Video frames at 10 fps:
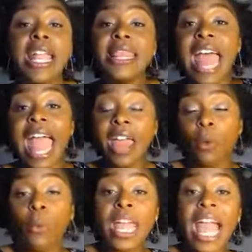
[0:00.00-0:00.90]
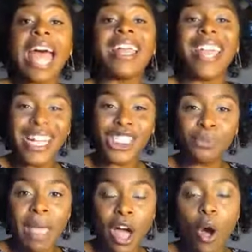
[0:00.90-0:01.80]
In that, we got
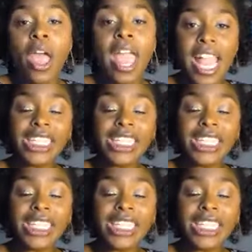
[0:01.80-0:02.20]
Ishmael.